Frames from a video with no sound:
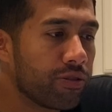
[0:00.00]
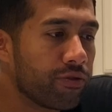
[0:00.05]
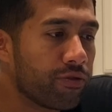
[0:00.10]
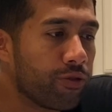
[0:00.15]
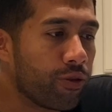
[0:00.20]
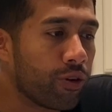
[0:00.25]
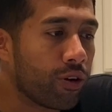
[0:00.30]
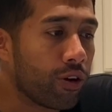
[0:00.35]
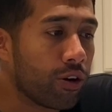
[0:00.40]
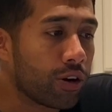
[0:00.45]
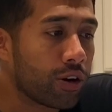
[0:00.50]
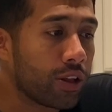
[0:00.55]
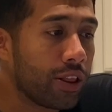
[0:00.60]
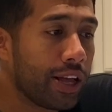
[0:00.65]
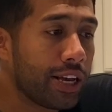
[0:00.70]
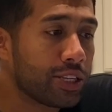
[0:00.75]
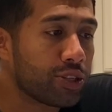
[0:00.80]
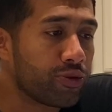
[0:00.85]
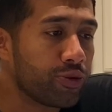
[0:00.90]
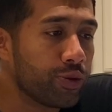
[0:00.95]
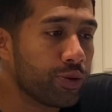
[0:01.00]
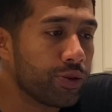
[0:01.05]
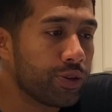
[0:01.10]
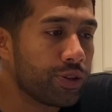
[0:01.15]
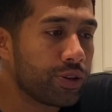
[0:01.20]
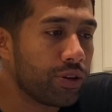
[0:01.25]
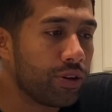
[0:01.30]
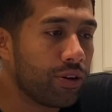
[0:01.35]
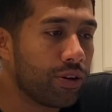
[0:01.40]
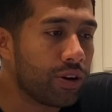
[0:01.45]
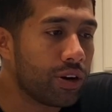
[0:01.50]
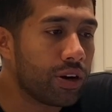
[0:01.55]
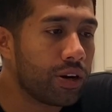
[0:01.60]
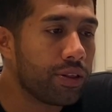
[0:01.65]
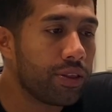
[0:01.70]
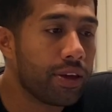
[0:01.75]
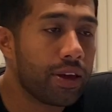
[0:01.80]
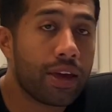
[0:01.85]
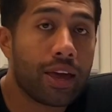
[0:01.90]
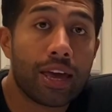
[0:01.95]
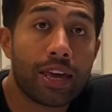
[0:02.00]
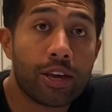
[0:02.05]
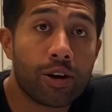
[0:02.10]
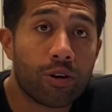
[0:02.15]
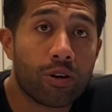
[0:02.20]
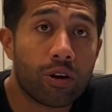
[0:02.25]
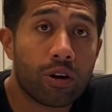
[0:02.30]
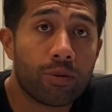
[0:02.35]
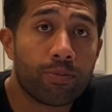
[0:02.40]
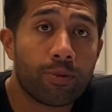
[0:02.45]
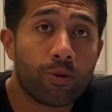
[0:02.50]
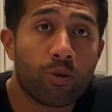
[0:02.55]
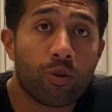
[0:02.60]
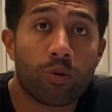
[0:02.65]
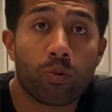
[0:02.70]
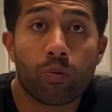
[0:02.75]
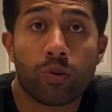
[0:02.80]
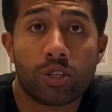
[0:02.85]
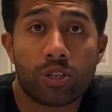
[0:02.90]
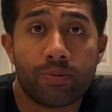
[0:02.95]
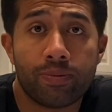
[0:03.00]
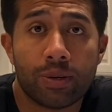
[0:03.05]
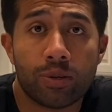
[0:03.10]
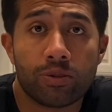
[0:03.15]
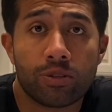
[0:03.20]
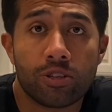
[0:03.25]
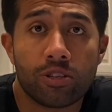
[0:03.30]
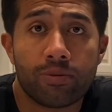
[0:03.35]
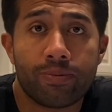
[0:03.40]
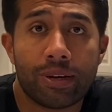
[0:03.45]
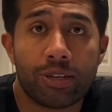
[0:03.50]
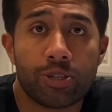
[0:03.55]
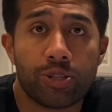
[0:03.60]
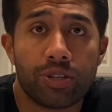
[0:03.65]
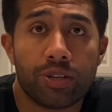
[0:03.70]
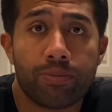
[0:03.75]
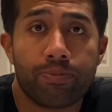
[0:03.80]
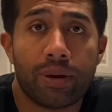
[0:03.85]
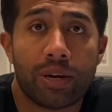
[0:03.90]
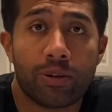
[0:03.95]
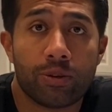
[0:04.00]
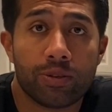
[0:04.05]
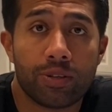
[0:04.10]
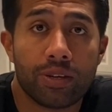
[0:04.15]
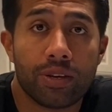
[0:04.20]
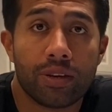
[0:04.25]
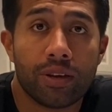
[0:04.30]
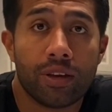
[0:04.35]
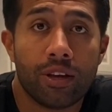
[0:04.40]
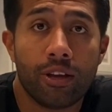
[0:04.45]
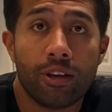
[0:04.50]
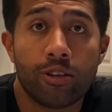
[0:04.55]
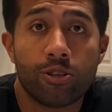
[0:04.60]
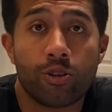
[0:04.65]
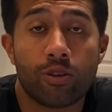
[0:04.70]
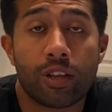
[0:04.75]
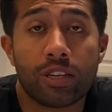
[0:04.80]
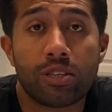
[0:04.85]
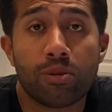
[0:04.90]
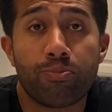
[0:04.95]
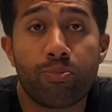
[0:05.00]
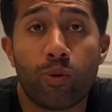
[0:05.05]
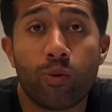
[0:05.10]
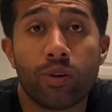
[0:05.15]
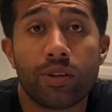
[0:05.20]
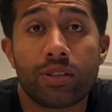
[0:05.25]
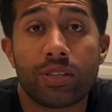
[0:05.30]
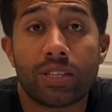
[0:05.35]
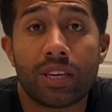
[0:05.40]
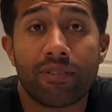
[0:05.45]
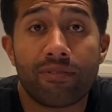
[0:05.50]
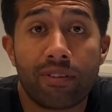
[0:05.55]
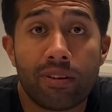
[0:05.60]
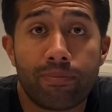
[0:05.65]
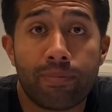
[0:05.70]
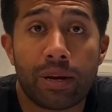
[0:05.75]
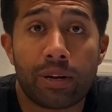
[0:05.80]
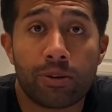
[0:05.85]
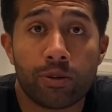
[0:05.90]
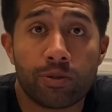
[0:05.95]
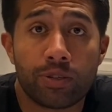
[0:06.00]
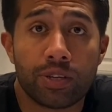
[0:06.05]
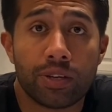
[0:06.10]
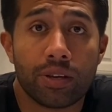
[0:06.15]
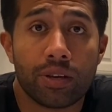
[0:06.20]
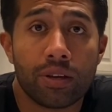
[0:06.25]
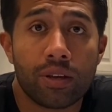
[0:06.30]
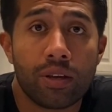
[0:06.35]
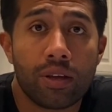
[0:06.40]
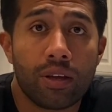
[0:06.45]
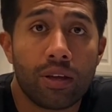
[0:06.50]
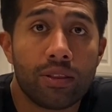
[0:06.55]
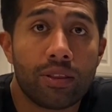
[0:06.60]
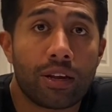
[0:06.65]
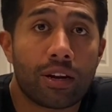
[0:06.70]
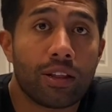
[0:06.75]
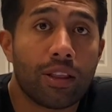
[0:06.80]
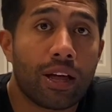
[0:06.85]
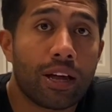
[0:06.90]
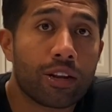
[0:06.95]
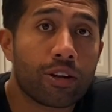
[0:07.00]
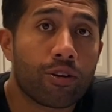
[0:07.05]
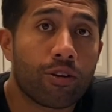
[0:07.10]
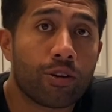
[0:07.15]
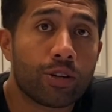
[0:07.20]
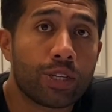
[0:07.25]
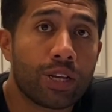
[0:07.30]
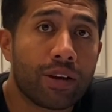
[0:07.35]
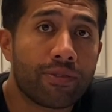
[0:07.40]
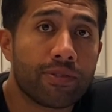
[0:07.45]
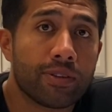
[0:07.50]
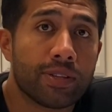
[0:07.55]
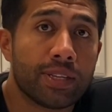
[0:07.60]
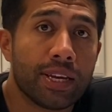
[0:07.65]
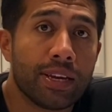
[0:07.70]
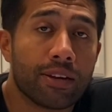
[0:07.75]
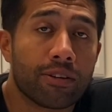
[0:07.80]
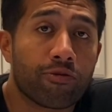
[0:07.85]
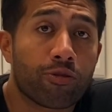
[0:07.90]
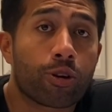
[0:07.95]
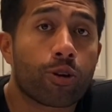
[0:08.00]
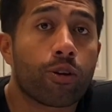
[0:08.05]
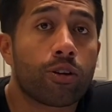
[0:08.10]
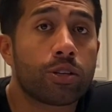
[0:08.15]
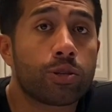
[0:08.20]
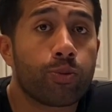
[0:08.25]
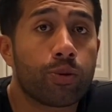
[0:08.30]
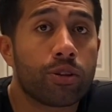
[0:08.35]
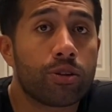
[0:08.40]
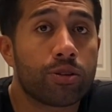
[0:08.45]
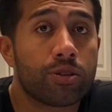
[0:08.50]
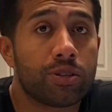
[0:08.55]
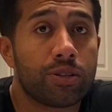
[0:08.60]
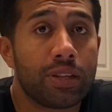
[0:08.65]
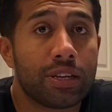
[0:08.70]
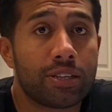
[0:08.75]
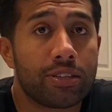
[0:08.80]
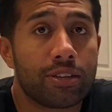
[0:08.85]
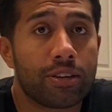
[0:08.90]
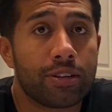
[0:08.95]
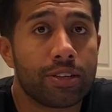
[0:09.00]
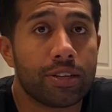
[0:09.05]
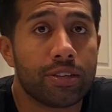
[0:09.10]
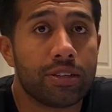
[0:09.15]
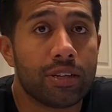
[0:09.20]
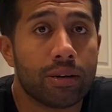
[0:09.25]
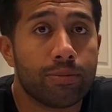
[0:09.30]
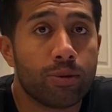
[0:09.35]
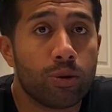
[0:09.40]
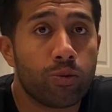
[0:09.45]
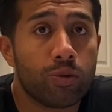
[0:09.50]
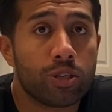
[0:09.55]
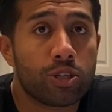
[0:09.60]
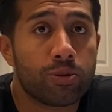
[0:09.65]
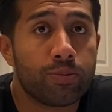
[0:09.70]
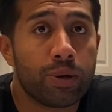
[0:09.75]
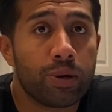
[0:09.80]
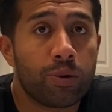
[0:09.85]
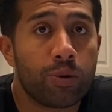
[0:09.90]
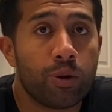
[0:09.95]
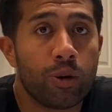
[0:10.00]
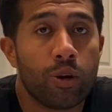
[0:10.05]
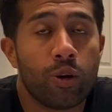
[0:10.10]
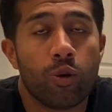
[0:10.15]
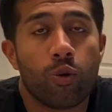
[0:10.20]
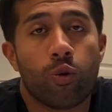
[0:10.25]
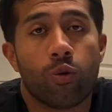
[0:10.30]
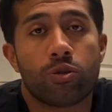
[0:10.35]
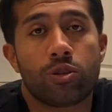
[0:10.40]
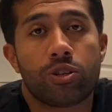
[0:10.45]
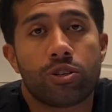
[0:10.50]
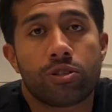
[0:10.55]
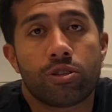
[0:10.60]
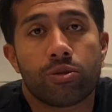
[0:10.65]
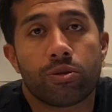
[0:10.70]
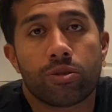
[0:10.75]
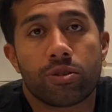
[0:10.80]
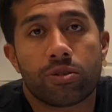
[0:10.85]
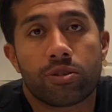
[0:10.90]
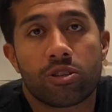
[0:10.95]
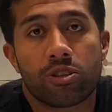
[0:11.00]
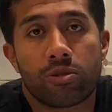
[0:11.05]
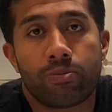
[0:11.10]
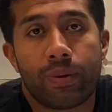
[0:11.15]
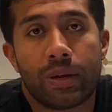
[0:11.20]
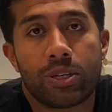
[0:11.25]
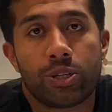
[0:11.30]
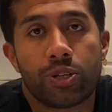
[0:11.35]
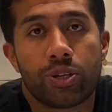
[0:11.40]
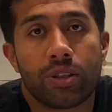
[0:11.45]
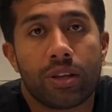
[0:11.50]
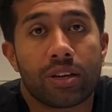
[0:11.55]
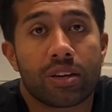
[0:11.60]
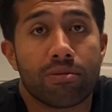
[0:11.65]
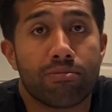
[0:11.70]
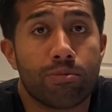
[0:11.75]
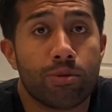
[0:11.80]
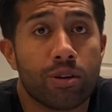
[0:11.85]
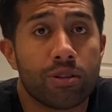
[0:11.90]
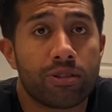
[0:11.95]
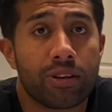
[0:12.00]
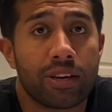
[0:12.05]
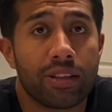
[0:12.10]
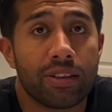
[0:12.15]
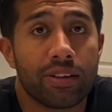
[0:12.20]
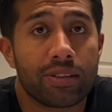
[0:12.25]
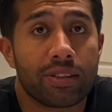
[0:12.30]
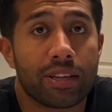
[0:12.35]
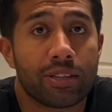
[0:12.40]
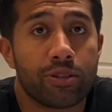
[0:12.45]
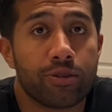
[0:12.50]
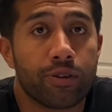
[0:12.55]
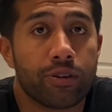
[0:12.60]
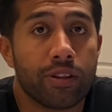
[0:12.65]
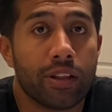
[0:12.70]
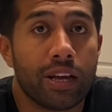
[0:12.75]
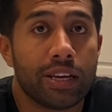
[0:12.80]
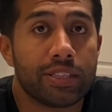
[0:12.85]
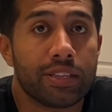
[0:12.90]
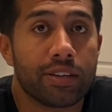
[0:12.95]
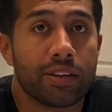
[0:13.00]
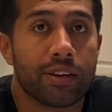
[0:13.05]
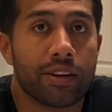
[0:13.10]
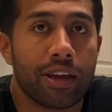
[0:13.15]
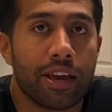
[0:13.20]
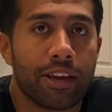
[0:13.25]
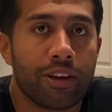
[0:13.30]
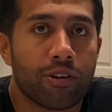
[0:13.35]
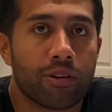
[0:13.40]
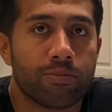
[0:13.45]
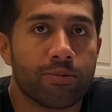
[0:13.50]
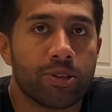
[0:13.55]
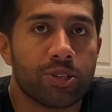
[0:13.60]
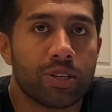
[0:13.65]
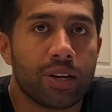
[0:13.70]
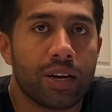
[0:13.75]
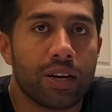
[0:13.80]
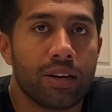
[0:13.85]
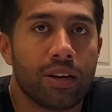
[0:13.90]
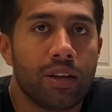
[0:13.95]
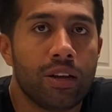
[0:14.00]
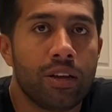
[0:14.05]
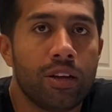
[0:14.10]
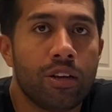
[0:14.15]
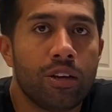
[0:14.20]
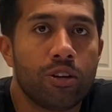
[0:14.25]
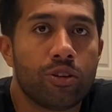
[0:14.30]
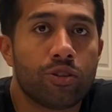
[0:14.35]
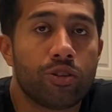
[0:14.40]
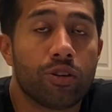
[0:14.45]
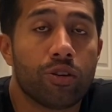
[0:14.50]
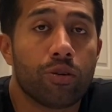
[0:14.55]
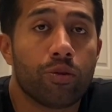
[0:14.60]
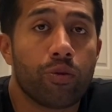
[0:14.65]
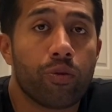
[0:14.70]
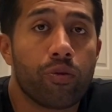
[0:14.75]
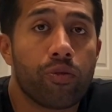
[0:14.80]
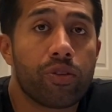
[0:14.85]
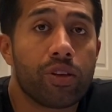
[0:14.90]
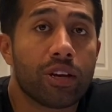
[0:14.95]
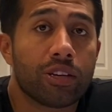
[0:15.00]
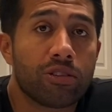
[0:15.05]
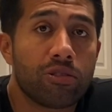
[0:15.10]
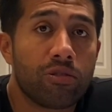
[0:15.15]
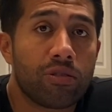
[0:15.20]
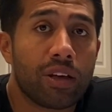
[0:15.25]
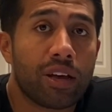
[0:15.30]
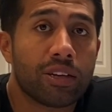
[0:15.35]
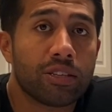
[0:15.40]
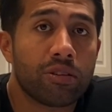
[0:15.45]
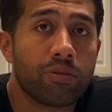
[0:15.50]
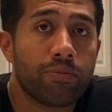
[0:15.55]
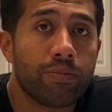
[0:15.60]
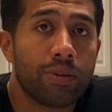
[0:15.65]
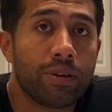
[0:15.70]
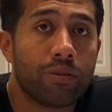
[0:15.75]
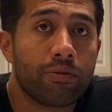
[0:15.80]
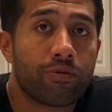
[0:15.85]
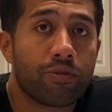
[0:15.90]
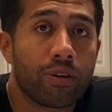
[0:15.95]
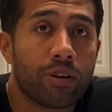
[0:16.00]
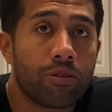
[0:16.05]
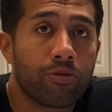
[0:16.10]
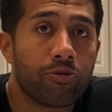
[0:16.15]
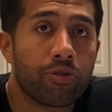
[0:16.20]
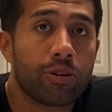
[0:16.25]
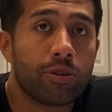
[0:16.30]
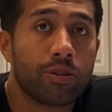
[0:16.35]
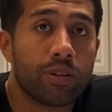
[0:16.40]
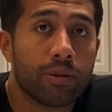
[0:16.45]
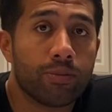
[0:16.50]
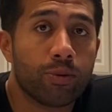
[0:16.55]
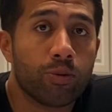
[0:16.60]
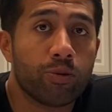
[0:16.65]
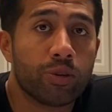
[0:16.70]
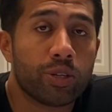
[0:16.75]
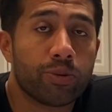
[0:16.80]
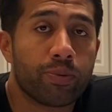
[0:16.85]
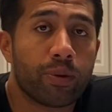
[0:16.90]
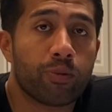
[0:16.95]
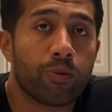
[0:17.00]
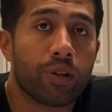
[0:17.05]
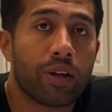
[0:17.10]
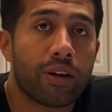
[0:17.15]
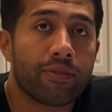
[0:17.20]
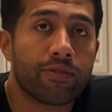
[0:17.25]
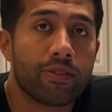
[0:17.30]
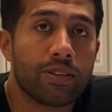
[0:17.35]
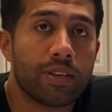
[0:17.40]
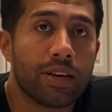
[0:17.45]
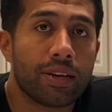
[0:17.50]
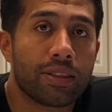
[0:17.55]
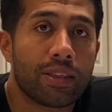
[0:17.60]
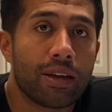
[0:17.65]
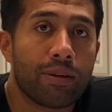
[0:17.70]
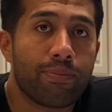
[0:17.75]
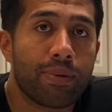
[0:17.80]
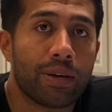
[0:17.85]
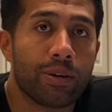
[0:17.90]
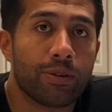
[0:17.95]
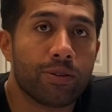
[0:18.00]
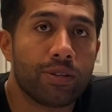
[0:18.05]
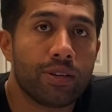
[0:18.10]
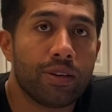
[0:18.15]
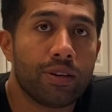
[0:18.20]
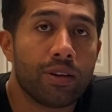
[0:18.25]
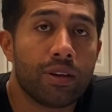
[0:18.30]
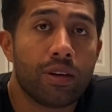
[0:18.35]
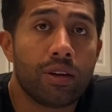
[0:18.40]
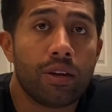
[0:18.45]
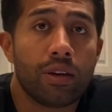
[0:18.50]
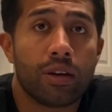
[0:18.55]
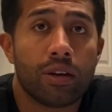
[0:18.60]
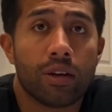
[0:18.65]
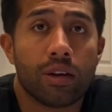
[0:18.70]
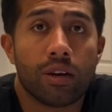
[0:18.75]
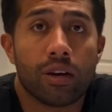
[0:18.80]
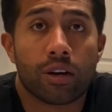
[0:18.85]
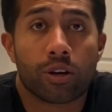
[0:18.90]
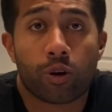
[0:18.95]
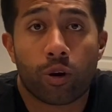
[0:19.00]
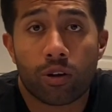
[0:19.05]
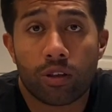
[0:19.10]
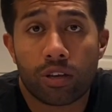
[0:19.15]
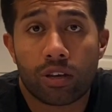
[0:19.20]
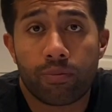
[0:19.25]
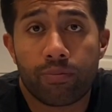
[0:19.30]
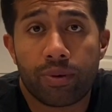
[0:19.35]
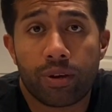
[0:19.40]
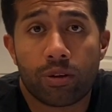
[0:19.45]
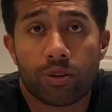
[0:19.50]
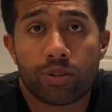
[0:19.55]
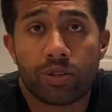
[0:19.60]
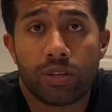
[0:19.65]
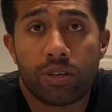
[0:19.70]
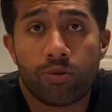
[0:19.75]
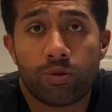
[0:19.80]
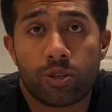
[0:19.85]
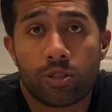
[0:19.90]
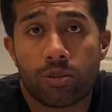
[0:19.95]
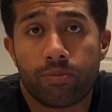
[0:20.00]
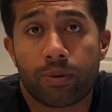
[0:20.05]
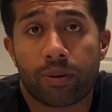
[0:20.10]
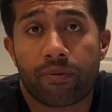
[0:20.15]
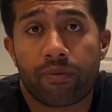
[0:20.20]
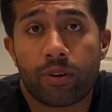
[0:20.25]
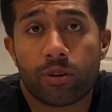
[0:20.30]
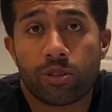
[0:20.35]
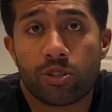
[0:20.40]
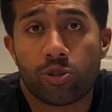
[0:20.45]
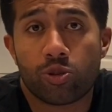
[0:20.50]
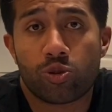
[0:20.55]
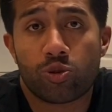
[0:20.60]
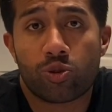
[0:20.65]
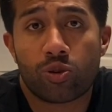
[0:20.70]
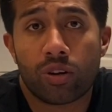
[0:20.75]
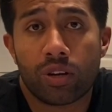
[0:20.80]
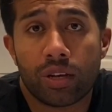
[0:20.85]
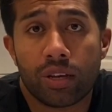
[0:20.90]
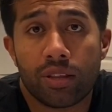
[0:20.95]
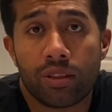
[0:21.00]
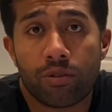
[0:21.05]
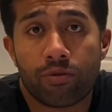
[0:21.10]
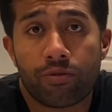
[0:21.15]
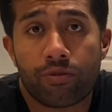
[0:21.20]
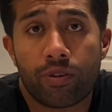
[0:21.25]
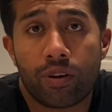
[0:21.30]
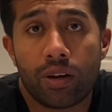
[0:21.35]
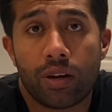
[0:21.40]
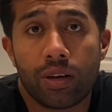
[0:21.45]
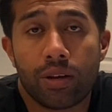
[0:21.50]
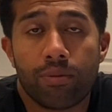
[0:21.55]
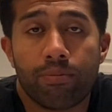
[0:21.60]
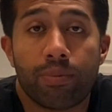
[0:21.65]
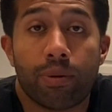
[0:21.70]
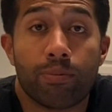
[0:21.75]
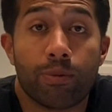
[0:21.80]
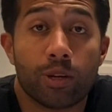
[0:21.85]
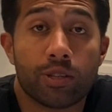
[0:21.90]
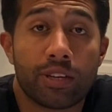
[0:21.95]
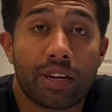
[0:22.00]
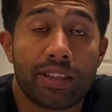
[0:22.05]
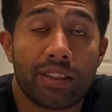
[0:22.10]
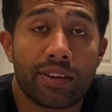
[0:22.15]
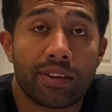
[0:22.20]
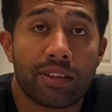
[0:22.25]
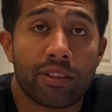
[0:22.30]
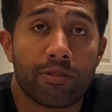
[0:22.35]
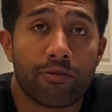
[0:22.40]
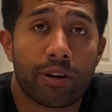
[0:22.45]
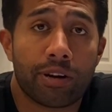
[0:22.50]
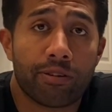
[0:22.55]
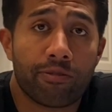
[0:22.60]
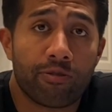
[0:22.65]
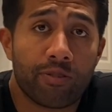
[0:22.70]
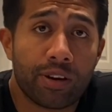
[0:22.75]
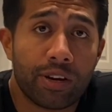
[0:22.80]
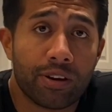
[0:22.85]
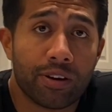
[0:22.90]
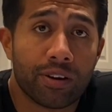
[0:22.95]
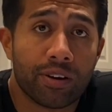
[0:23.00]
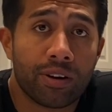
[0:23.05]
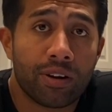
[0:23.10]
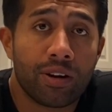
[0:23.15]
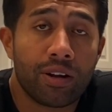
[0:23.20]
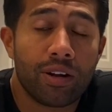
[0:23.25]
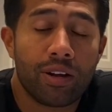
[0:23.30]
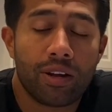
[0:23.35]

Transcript: for our class rules are the A-arm or wishbone suspension penalty. So that's a 0.7 penalty that a lot of cars have to take, regardless whether it's necessarily a double wishbone or just a suspension like a multi-link that's utilizing an A-arm design. So the S2000 being front and rear double wishbone will have to take that penalty. A car like a BRZ, which is McPherson strut in the front but multi-link in the rear